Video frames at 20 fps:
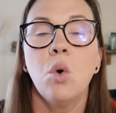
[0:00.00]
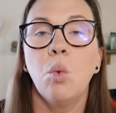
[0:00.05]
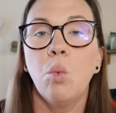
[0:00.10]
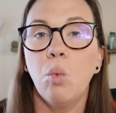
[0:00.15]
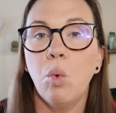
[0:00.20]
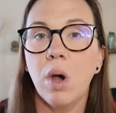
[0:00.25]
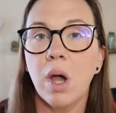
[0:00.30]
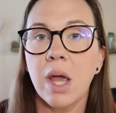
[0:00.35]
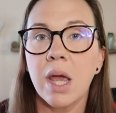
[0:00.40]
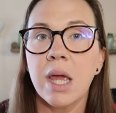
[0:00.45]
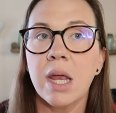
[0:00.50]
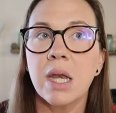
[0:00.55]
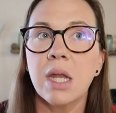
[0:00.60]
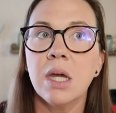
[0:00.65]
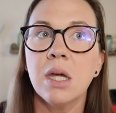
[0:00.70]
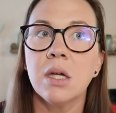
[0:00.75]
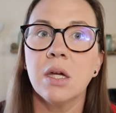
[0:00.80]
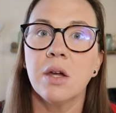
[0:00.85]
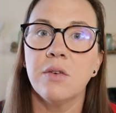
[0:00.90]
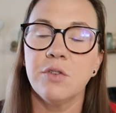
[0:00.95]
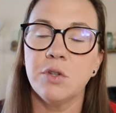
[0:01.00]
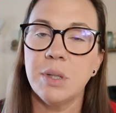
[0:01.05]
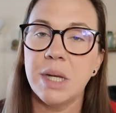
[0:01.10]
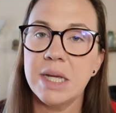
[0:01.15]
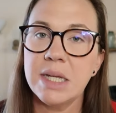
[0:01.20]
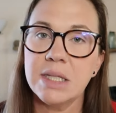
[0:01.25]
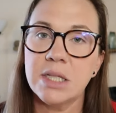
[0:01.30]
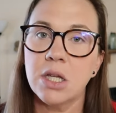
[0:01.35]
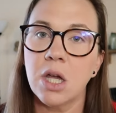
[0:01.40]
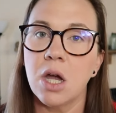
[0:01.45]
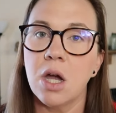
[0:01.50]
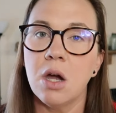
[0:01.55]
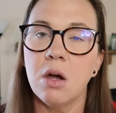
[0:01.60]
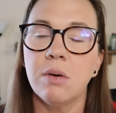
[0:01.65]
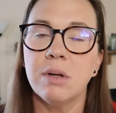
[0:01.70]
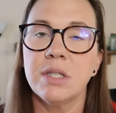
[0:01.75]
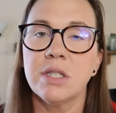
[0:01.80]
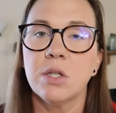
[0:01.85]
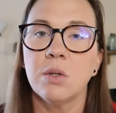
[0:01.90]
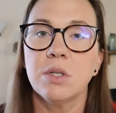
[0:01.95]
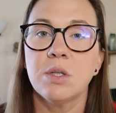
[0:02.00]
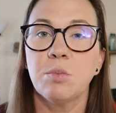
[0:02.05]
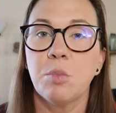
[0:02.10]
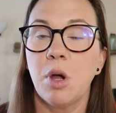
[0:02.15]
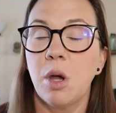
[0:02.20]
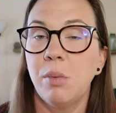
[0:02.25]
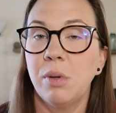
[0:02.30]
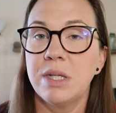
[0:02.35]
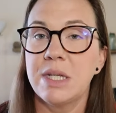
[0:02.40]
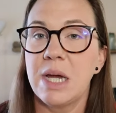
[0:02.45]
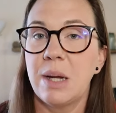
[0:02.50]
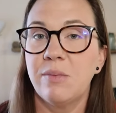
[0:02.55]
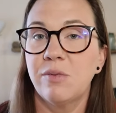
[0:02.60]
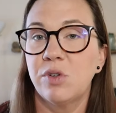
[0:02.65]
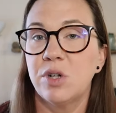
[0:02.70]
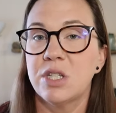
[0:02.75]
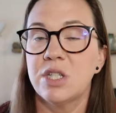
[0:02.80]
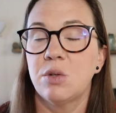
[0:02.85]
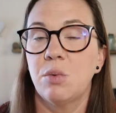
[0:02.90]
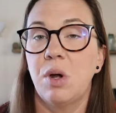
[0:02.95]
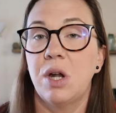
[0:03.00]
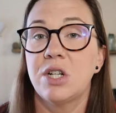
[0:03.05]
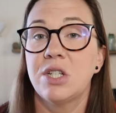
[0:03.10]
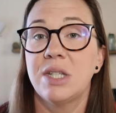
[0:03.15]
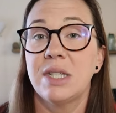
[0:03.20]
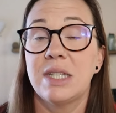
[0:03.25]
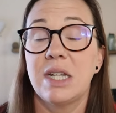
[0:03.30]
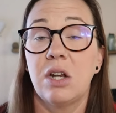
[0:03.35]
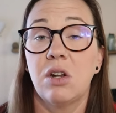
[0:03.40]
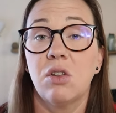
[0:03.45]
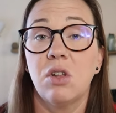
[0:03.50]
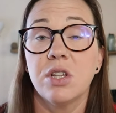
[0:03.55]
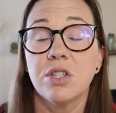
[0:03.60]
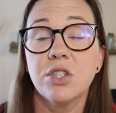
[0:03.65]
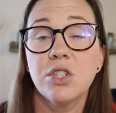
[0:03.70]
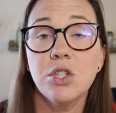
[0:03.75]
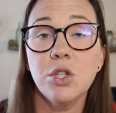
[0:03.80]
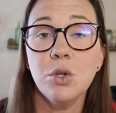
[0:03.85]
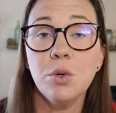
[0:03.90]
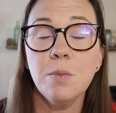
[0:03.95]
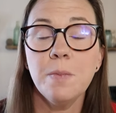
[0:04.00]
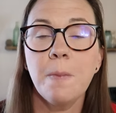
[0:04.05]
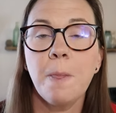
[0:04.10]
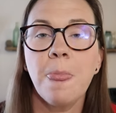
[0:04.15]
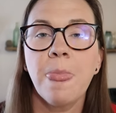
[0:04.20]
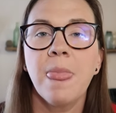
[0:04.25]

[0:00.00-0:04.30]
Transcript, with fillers: one a few days ago, and so it's probably time for us to watch the Santa Clause two.